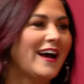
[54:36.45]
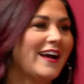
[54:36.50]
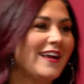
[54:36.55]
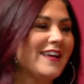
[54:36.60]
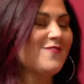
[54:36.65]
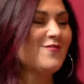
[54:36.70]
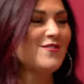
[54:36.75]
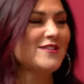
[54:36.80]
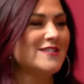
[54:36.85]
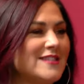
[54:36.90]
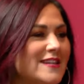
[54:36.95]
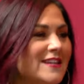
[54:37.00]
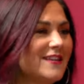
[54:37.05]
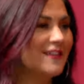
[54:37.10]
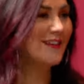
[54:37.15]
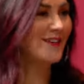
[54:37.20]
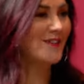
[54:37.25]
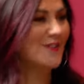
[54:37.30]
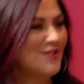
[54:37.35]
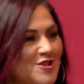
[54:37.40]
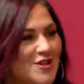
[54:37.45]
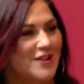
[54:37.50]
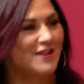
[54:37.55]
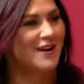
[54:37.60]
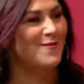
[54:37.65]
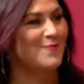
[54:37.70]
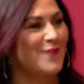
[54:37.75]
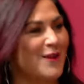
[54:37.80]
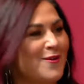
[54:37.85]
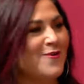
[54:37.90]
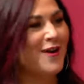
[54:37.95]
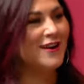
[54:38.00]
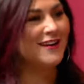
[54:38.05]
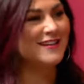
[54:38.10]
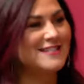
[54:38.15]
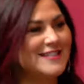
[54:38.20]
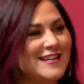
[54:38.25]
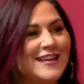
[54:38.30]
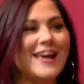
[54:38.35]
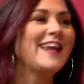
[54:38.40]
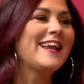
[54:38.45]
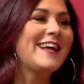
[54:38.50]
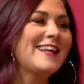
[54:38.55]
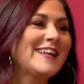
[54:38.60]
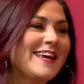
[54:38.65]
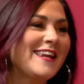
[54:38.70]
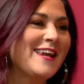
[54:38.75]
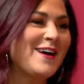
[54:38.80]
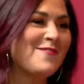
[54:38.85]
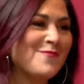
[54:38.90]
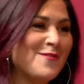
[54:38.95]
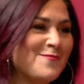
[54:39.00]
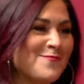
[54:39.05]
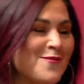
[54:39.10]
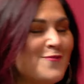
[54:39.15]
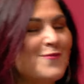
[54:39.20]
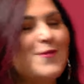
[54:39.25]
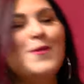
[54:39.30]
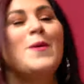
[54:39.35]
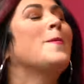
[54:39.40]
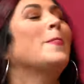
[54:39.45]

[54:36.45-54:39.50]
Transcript: even sitting here in the chair, yeah, I'm like wanting to get get up and move.